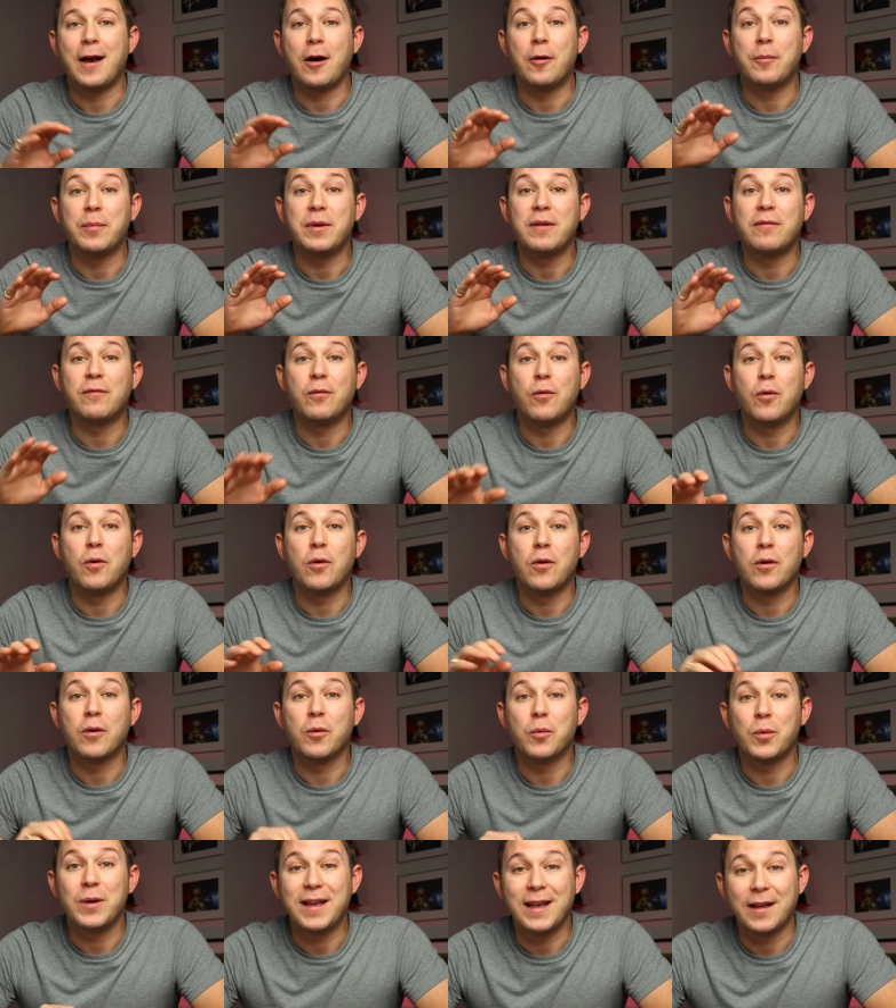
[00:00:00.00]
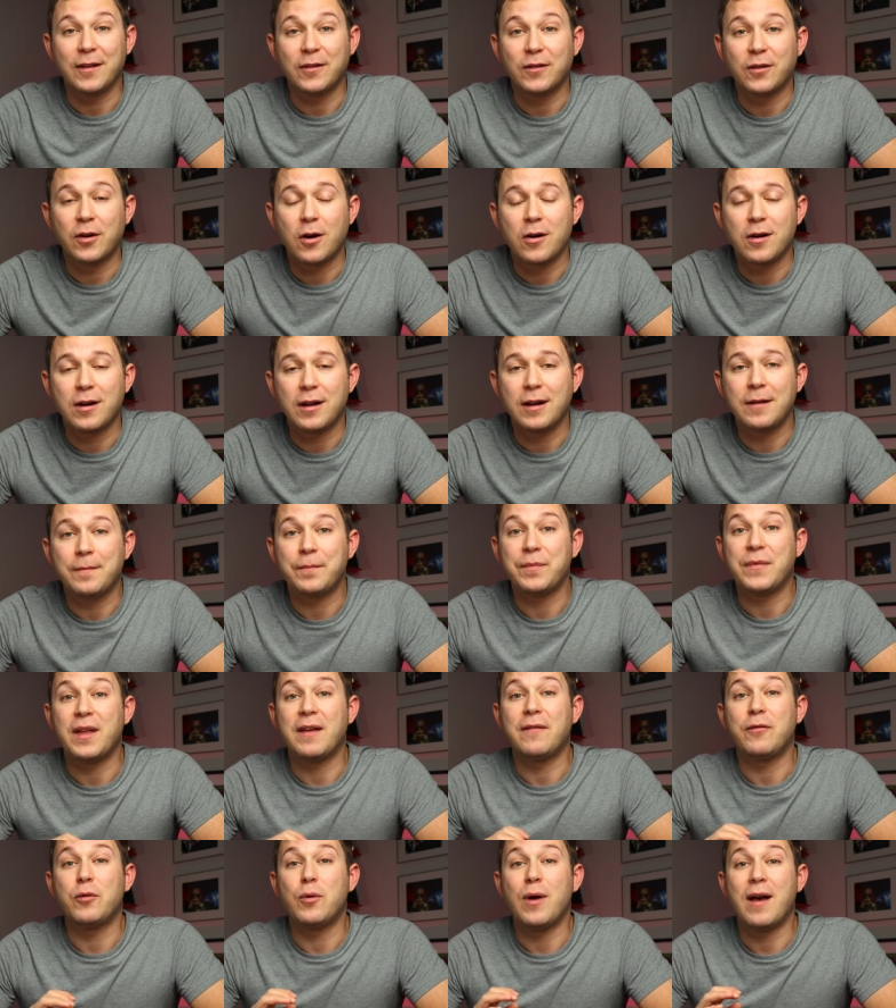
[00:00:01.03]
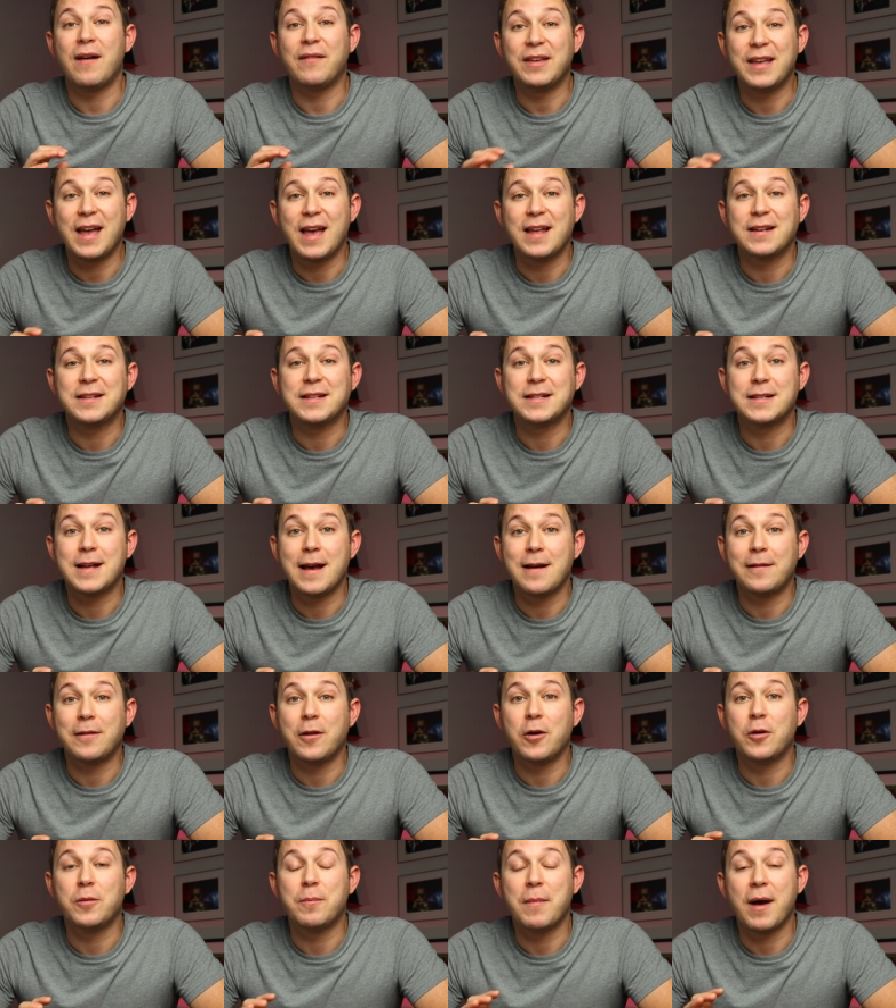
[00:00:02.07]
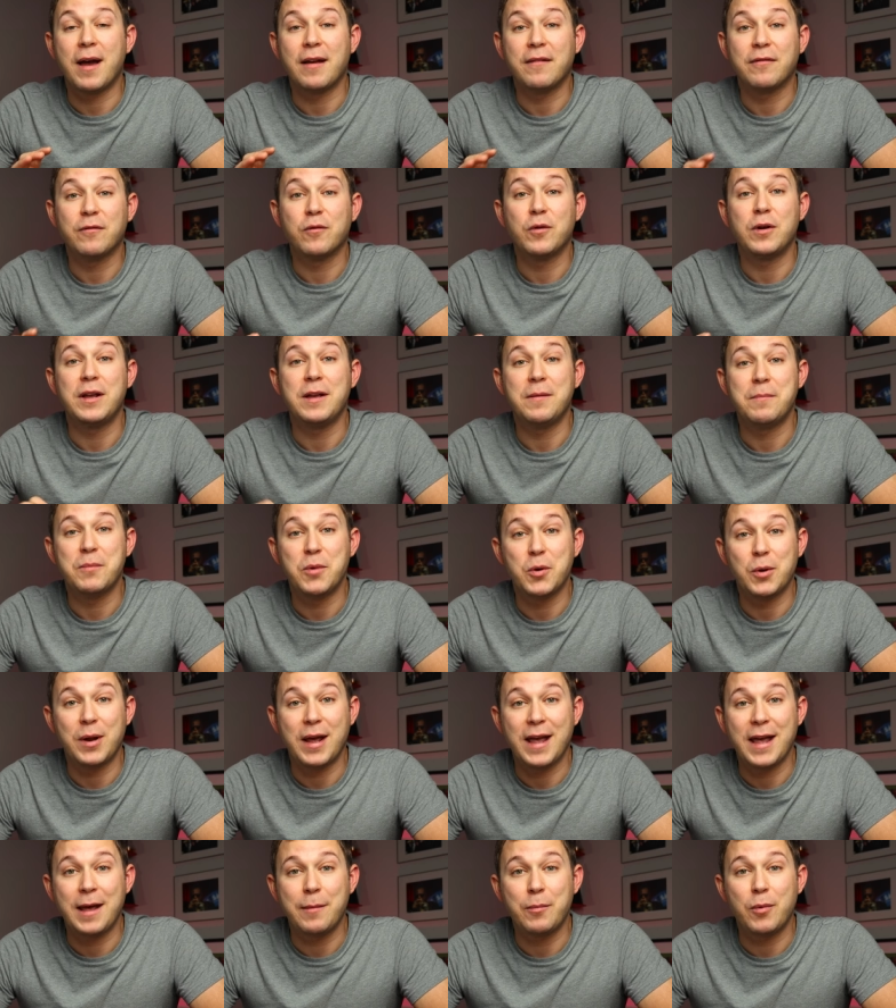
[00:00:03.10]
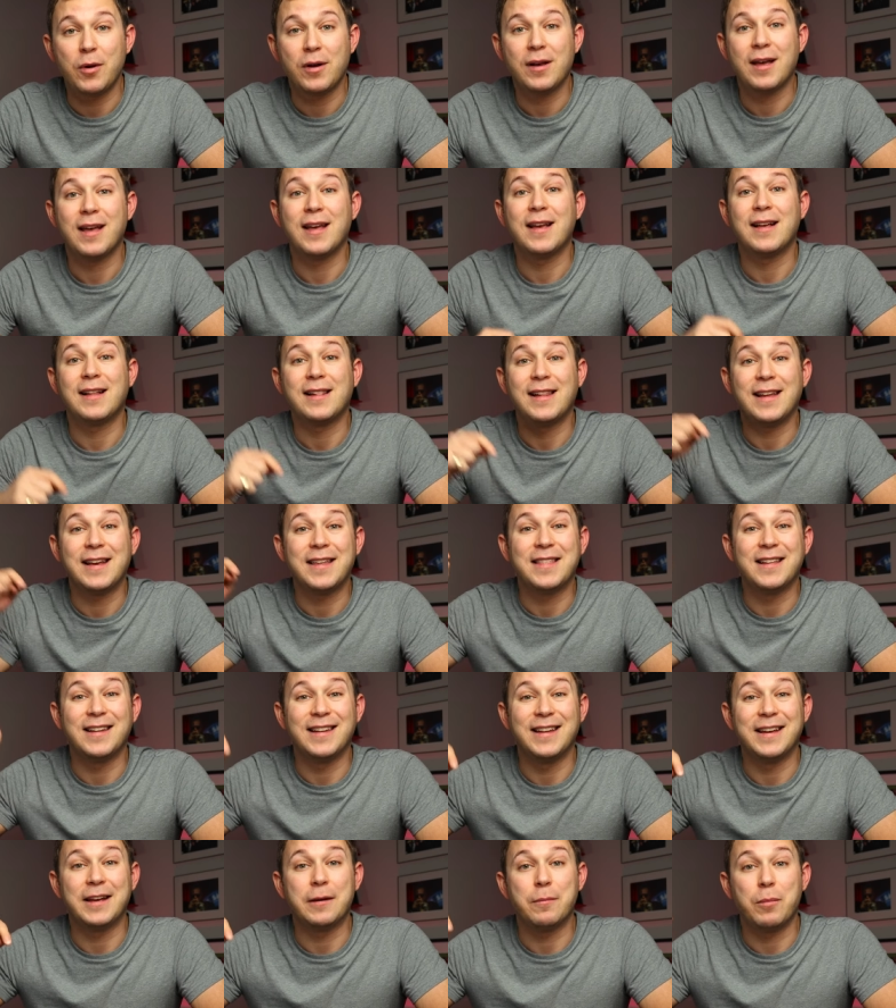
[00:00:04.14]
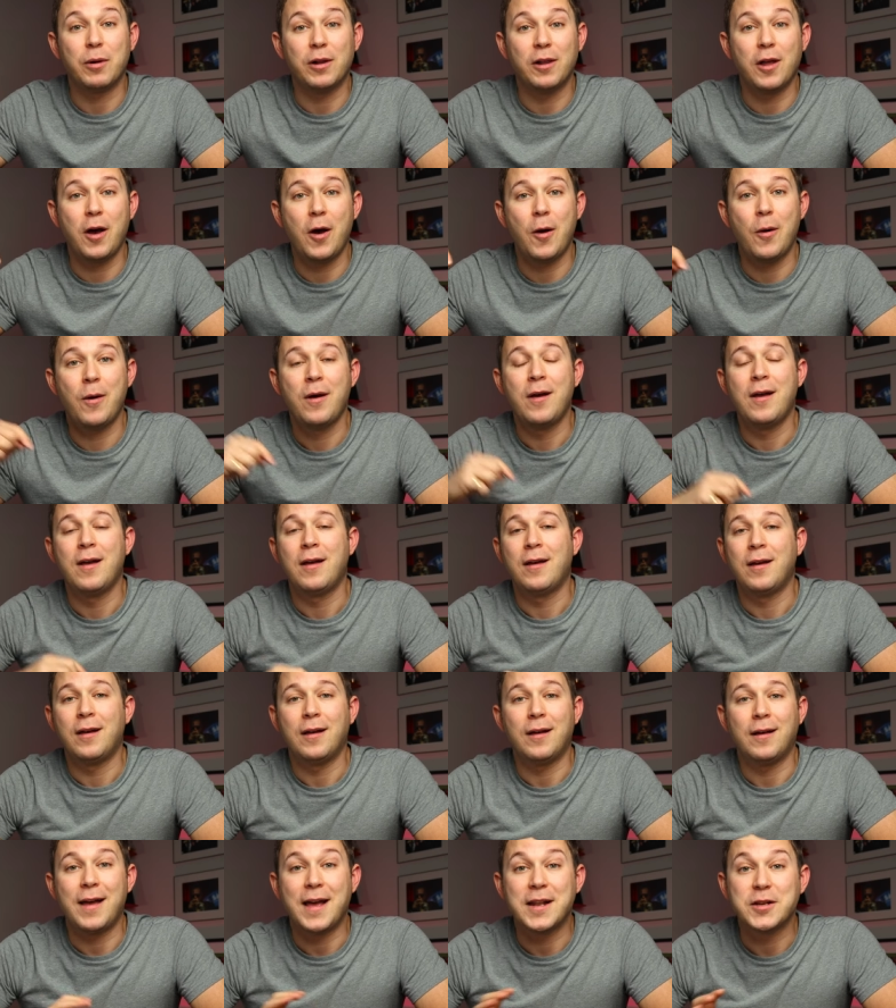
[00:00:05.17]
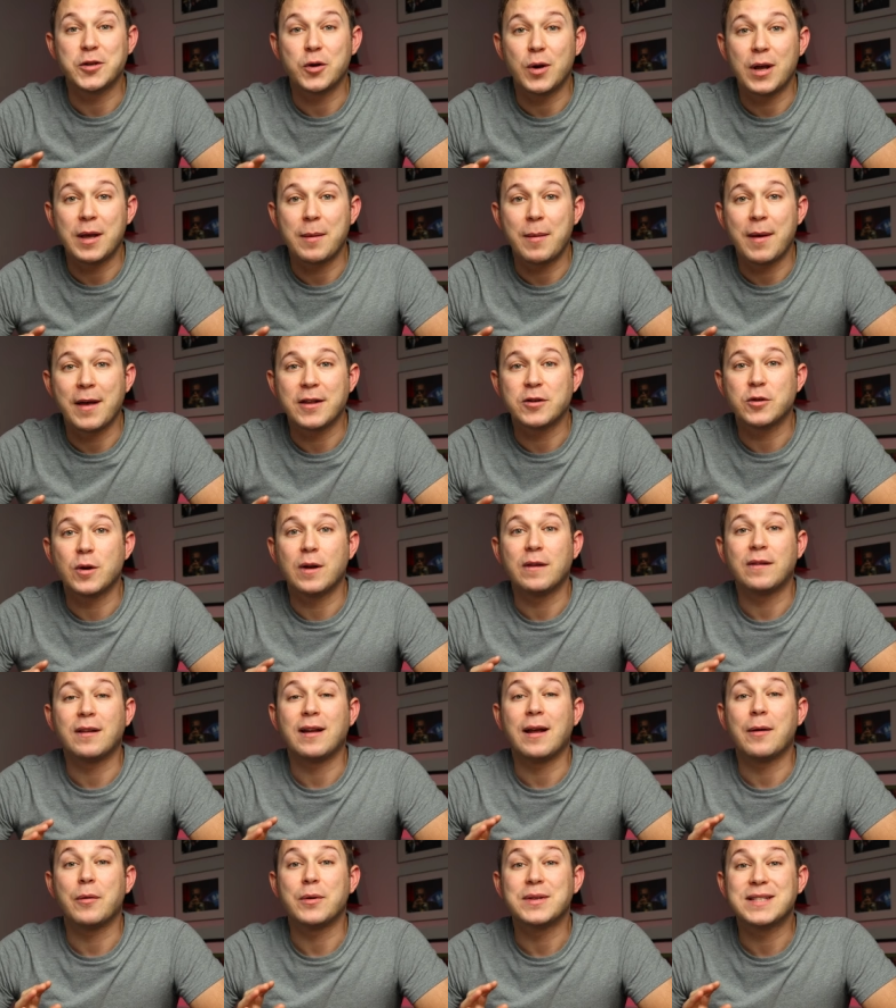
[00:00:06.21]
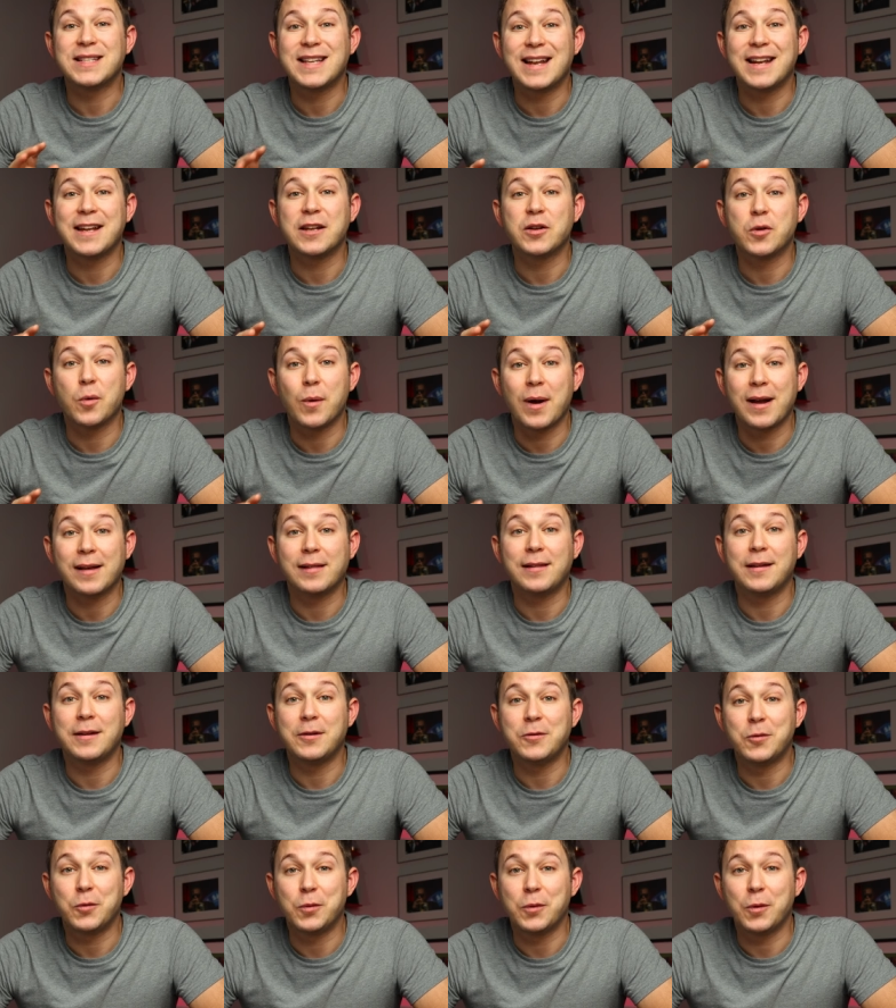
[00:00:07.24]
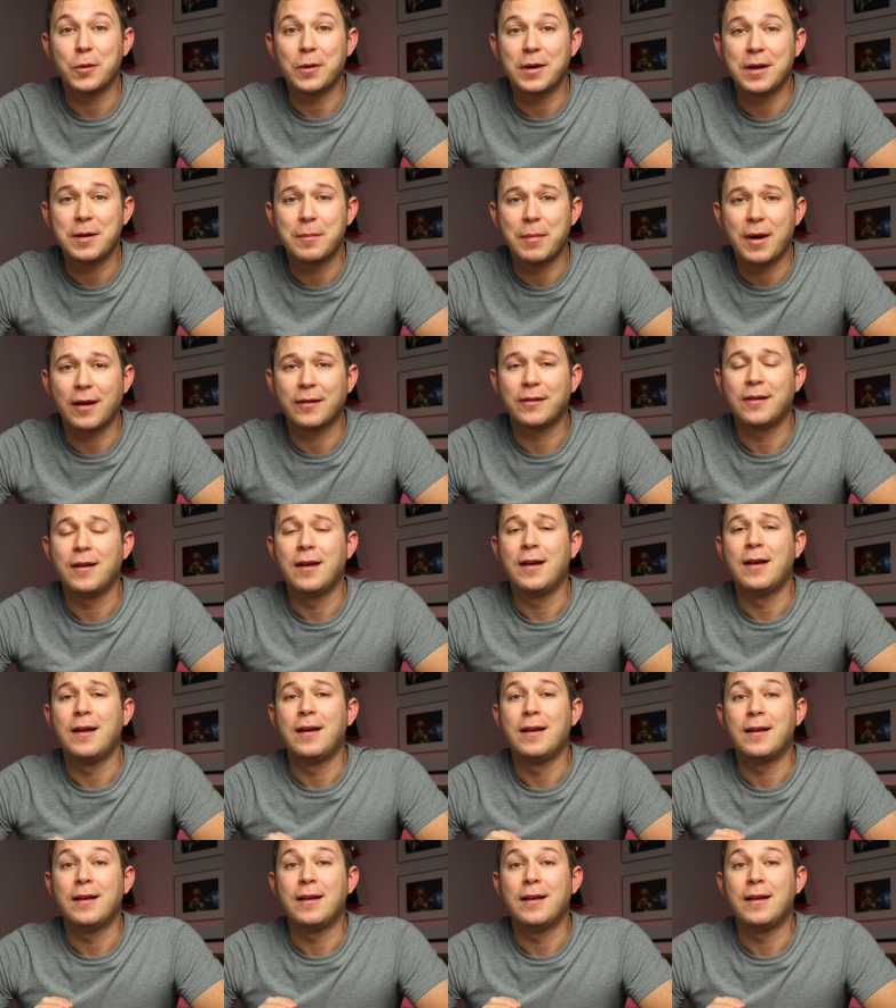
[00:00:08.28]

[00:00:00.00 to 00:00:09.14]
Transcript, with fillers: Now, before we get started, if you have yet to download my free mute handbook, click the link below, uh, enter your email address, and I will send it directly to your inbox.